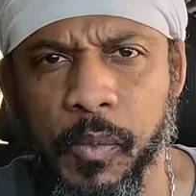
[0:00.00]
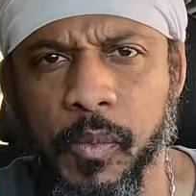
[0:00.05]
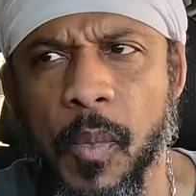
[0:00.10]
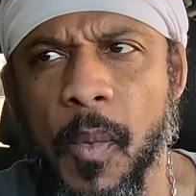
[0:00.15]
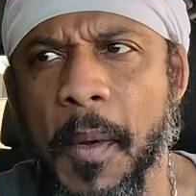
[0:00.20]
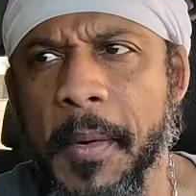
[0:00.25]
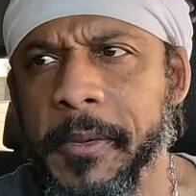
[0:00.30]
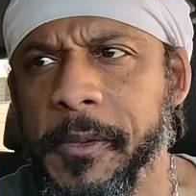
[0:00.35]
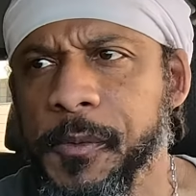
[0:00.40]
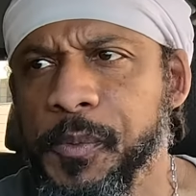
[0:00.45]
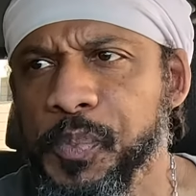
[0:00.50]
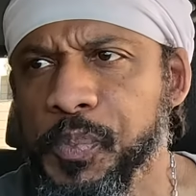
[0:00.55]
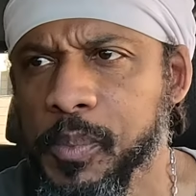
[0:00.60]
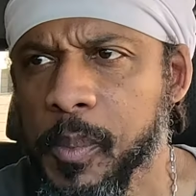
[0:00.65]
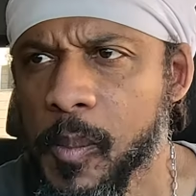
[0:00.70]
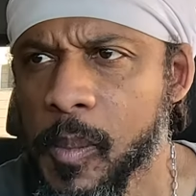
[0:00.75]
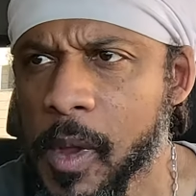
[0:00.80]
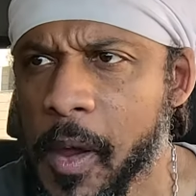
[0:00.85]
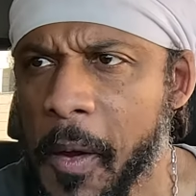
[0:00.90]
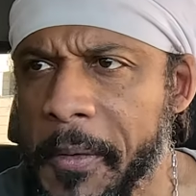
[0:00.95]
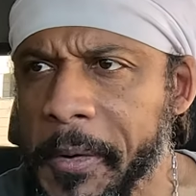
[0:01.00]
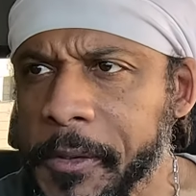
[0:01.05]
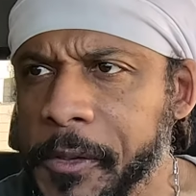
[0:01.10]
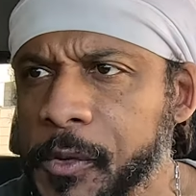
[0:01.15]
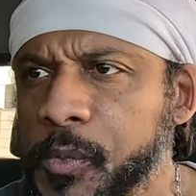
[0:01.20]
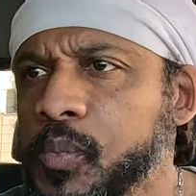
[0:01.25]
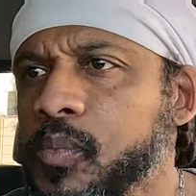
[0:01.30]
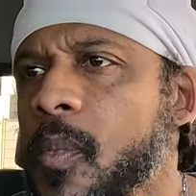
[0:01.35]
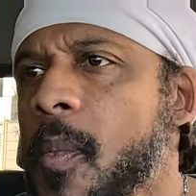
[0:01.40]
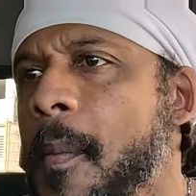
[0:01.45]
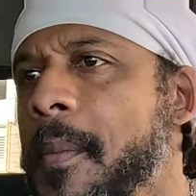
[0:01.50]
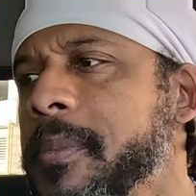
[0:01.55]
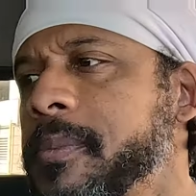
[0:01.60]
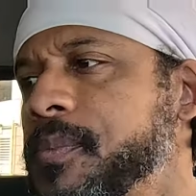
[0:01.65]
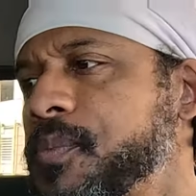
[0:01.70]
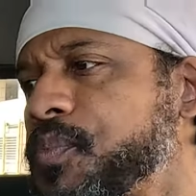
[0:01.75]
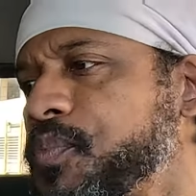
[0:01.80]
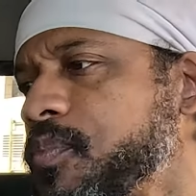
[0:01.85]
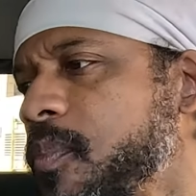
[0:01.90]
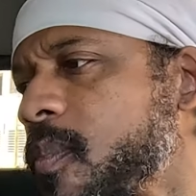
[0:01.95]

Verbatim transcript: sugar or anything up there. That's just from the scone.